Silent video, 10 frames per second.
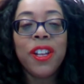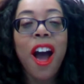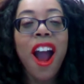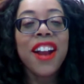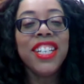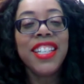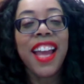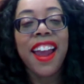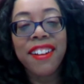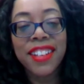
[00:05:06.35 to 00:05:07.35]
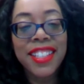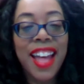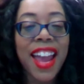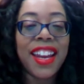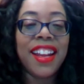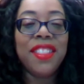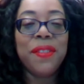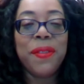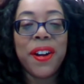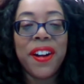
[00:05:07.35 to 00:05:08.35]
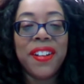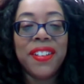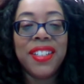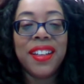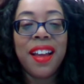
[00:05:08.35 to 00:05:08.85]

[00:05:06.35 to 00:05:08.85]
largest hair site in the world